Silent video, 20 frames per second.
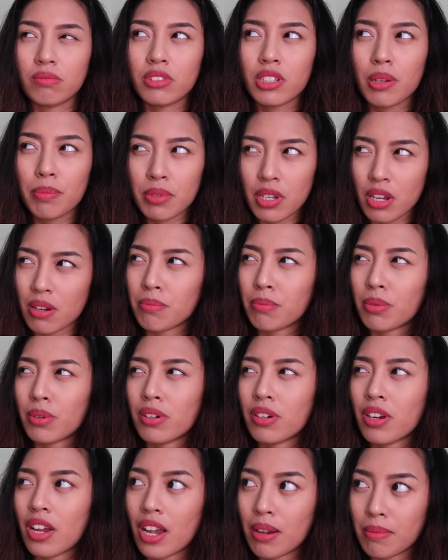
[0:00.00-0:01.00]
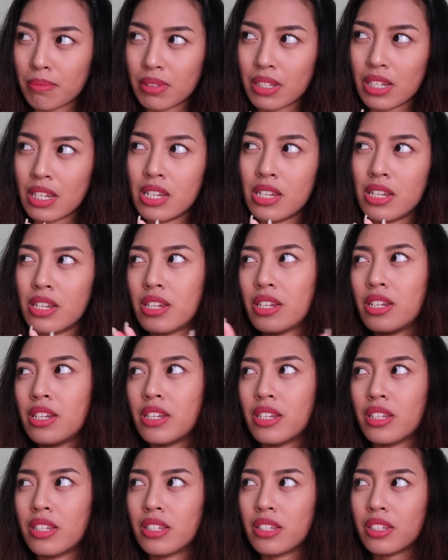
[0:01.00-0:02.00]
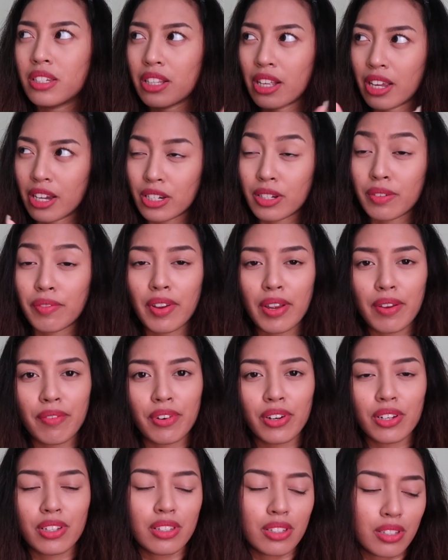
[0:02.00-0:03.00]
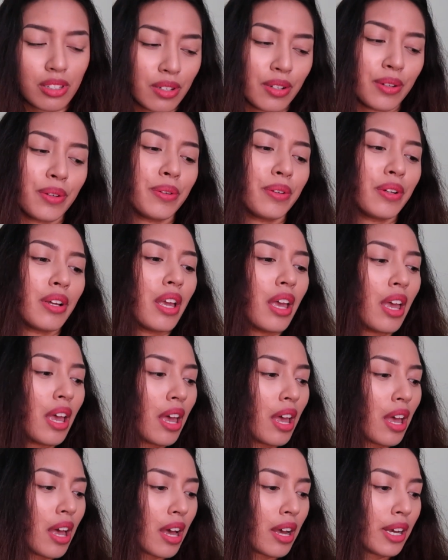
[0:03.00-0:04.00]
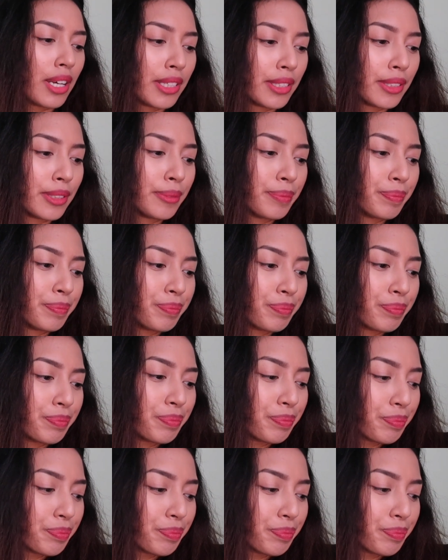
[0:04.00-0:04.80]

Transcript: September empties slash favorites. So um,